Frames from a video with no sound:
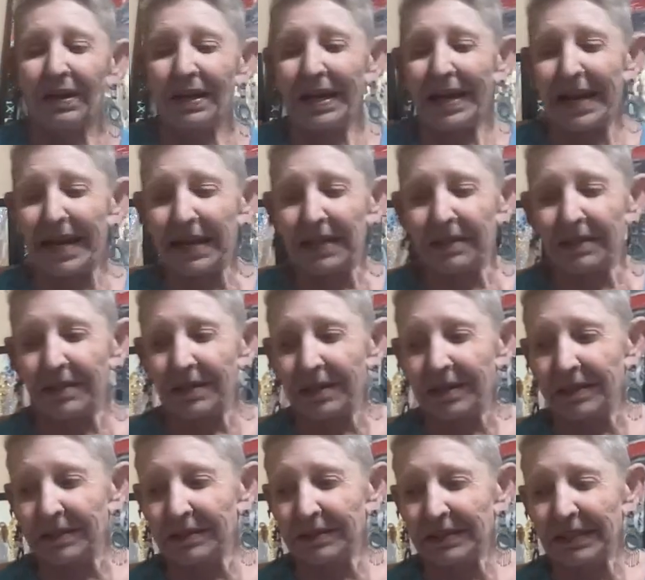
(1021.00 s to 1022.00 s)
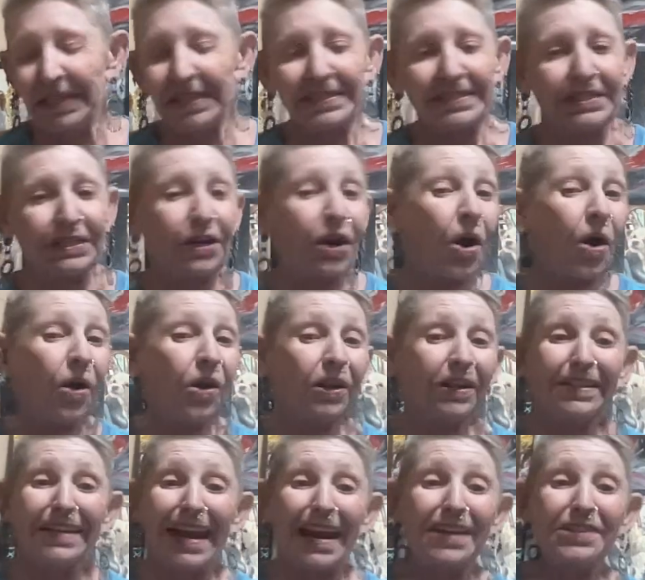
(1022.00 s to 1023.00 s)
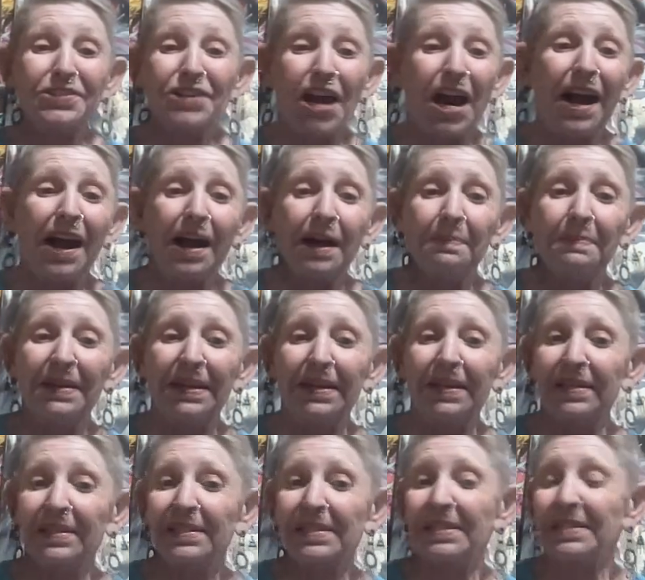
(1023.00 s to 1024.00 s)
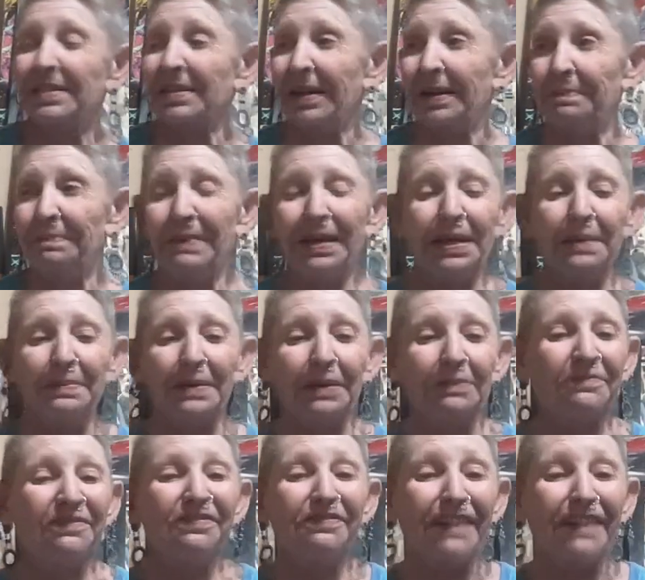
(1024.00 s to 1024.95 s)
And it's an all-day job. It's a minimum